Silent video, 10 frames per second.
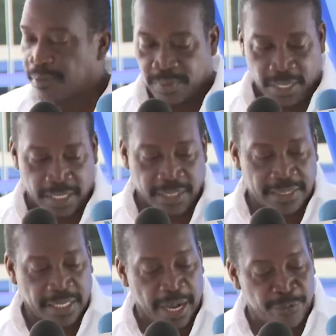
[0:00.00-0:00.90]
Because
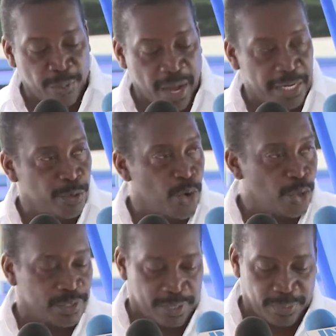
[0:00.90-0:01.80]
as everybody
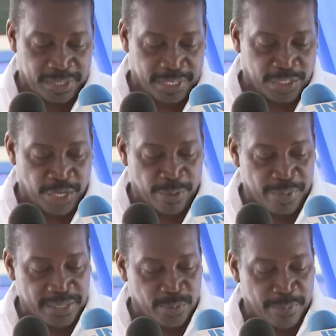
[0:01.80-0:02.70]
knows, and Mr.
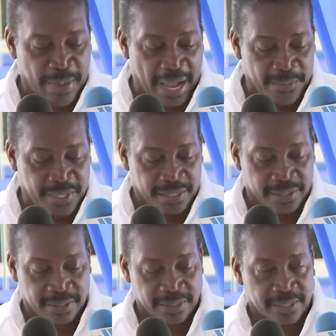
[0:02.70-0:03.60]
Chambers will back me,
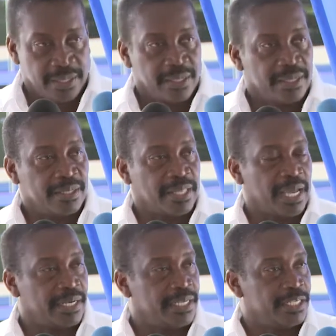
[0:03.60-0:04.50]

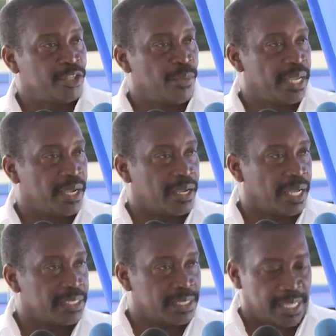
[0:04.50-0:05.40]
that the Jamaica
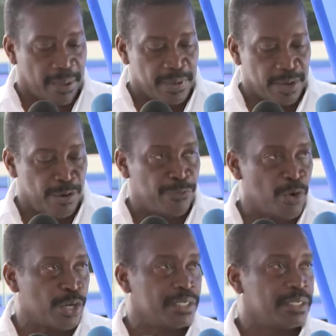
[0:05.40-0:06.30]
Constabulary
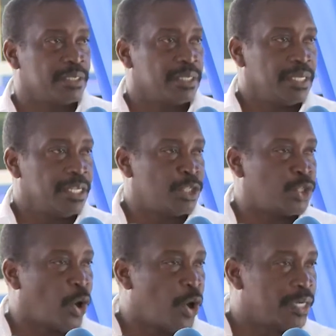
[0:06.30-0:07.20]
Force is
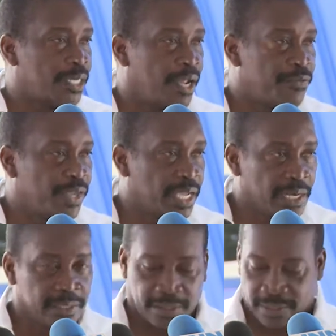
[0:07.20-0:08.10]
short on
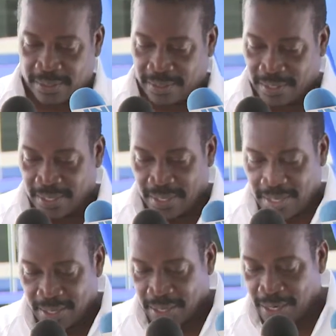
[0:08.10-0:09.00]
vehicles.
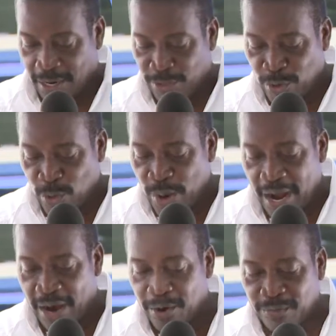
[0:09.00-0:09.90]
And although we
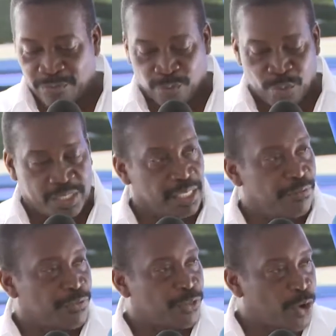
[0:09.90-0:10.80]
are
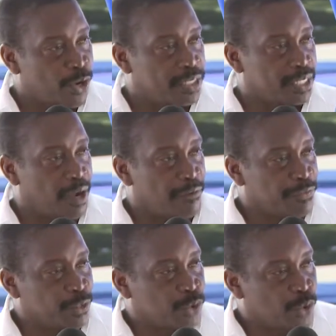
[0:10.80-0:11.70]
received 30 of
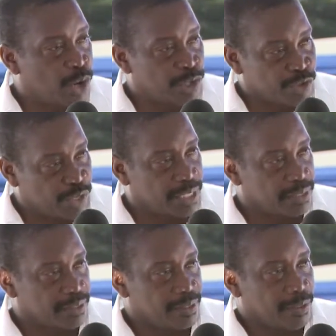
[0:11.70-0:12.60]
the 200,
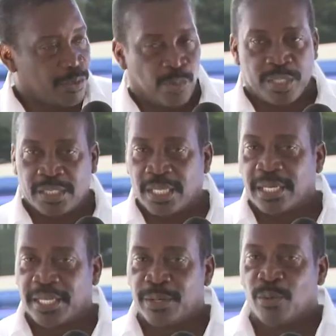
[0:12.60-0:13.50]
we
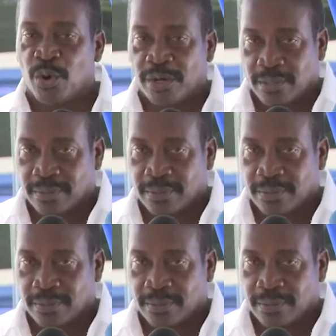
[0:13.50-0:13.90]
still need more.